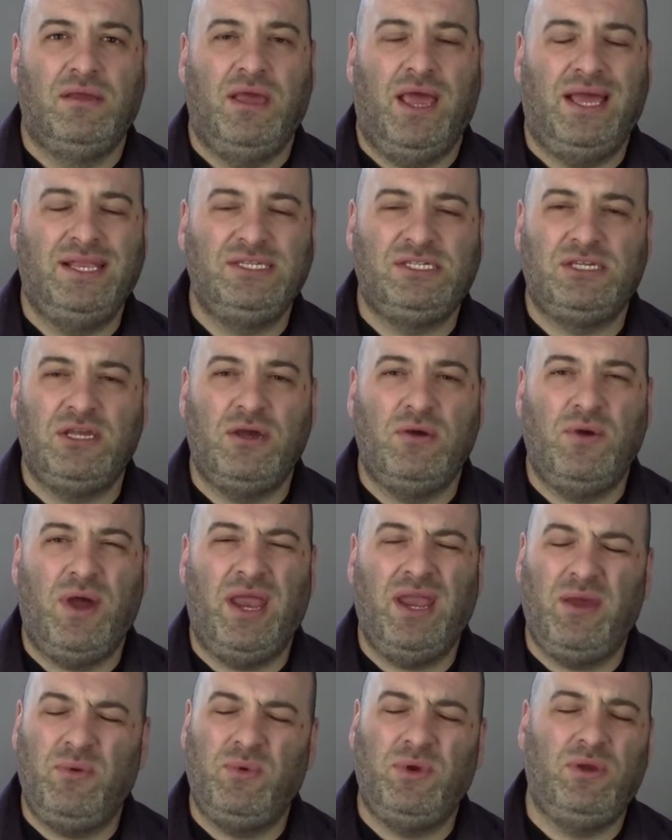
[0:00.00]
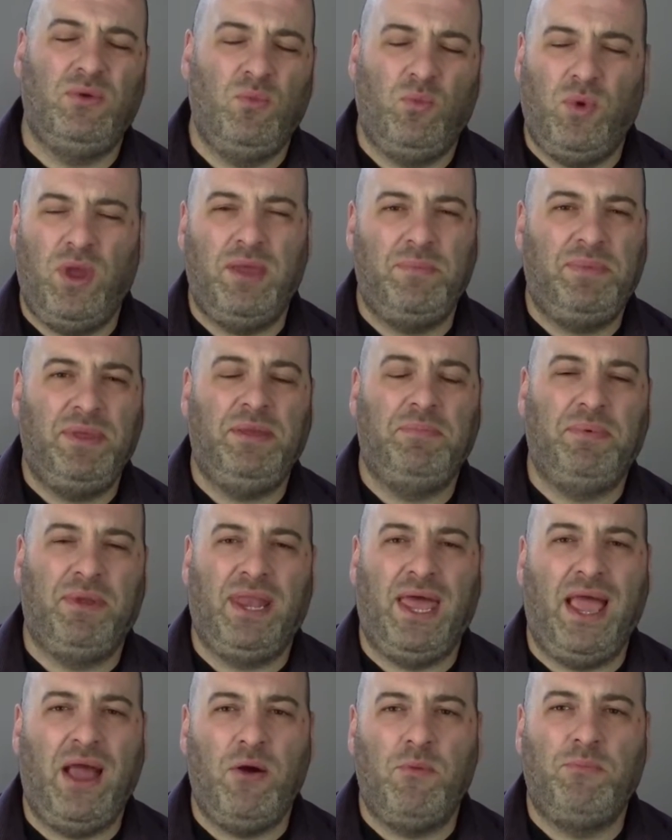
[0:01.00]
And I wouldn't wear people
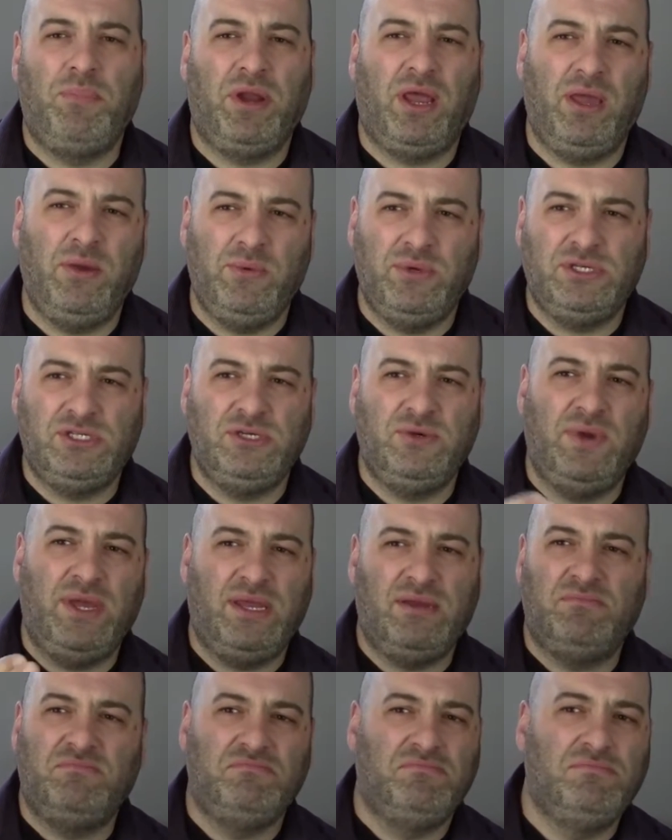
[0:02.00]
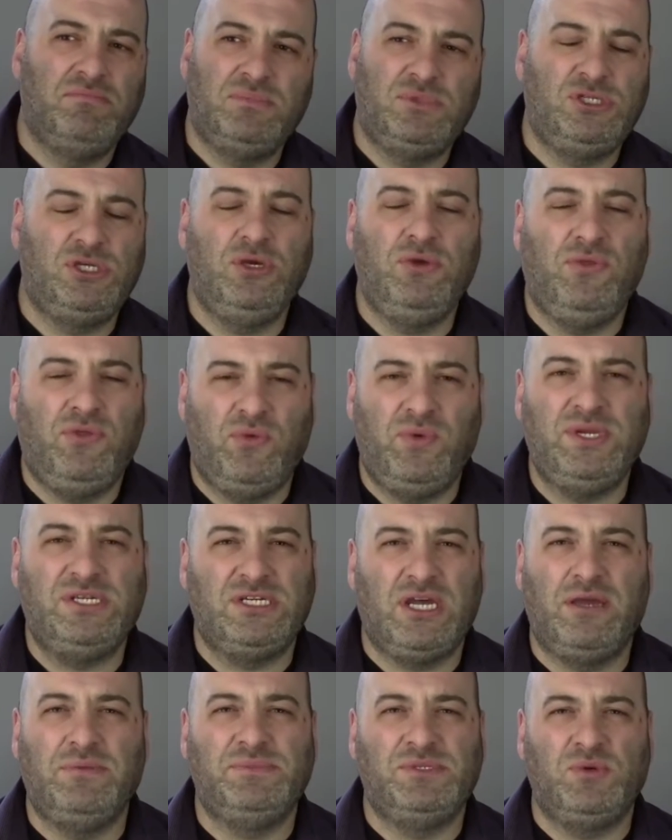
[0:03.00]
out, but I would do it 2-3
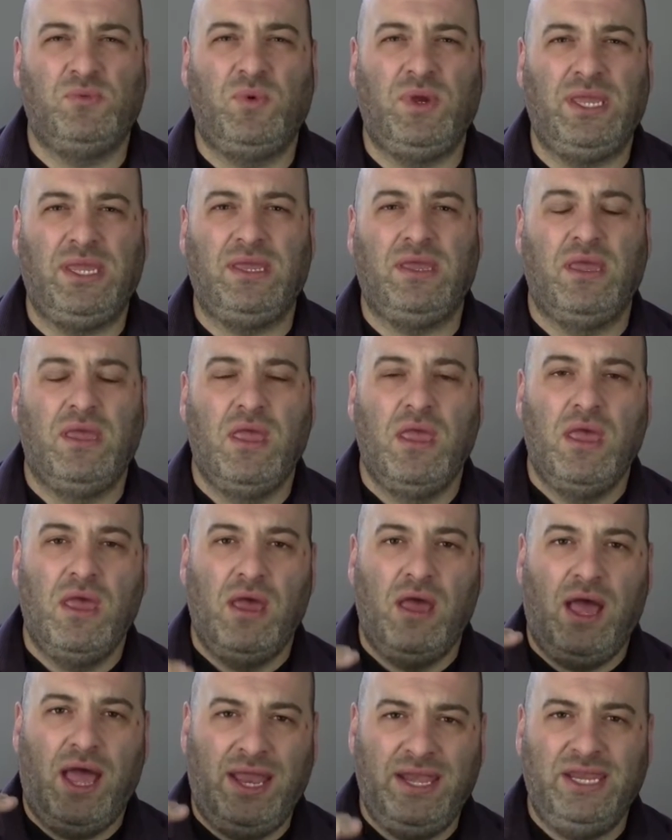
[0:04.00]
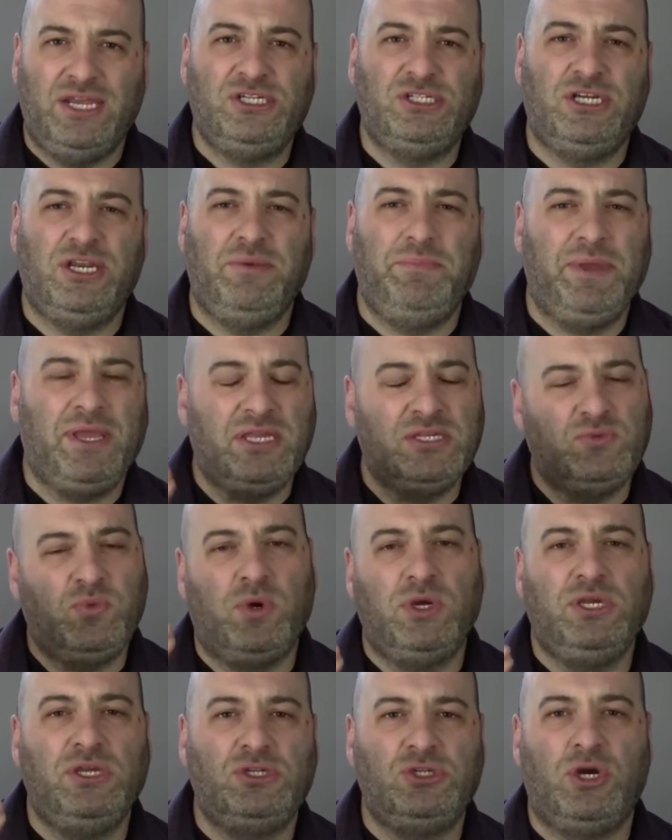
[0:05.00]
times a week initially, because
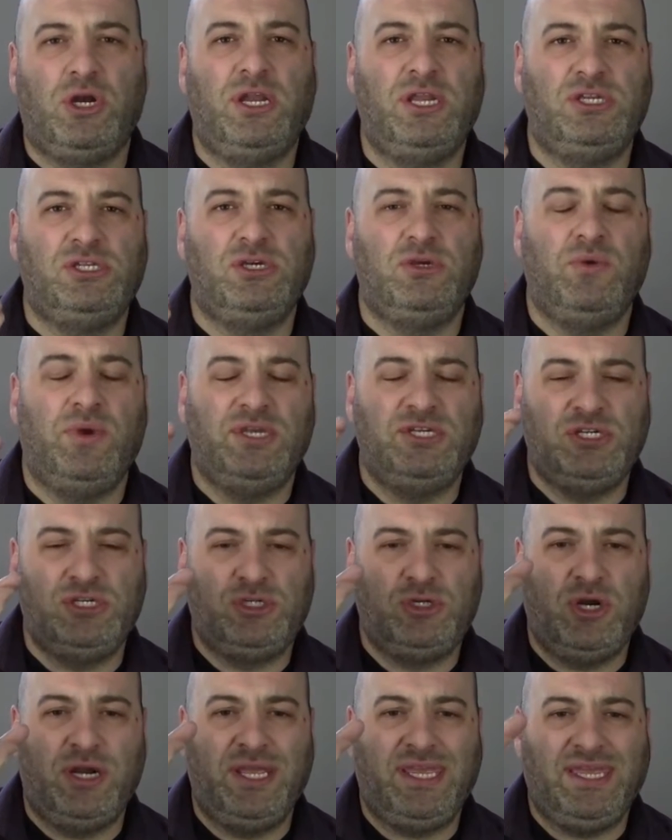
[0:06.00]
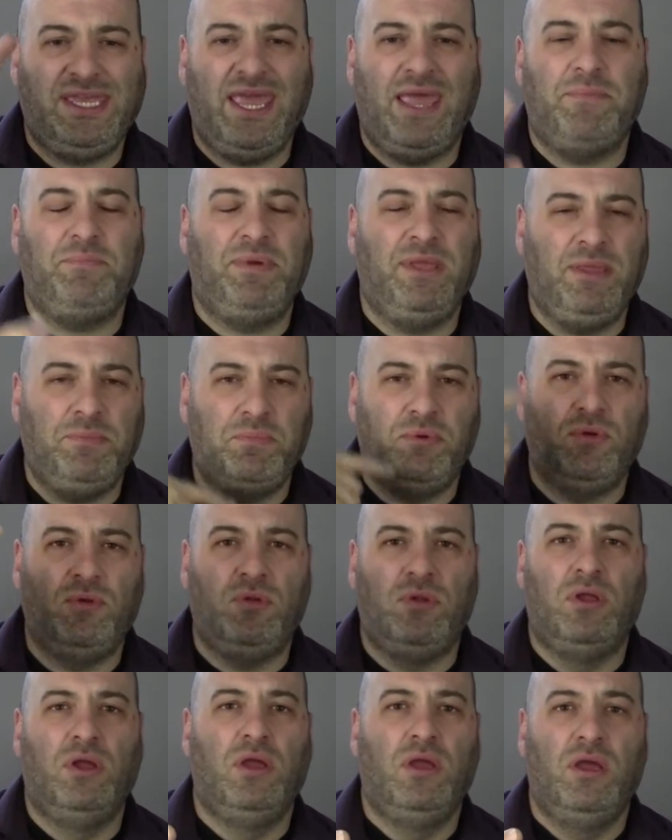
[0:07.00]
what you're trying to do is you're trying to get
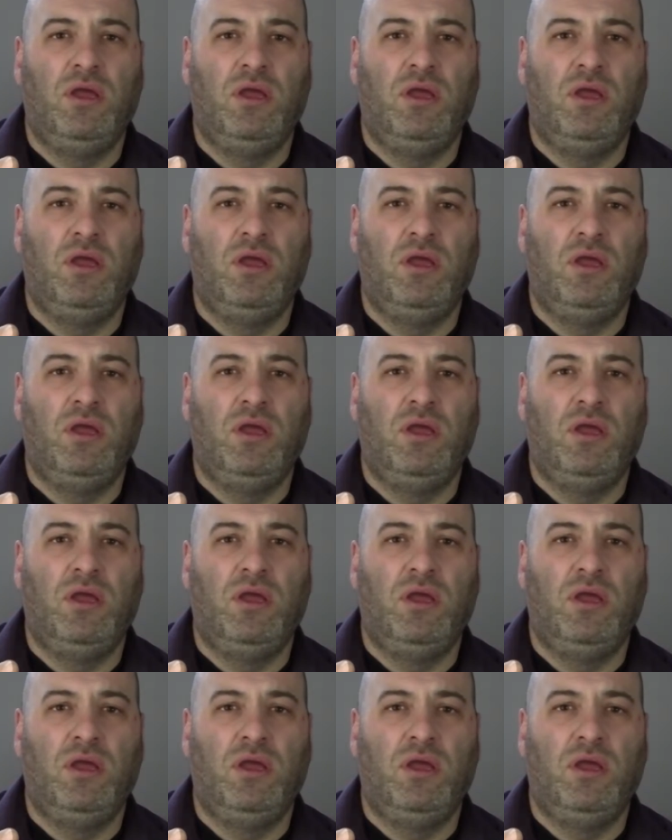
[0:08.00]
people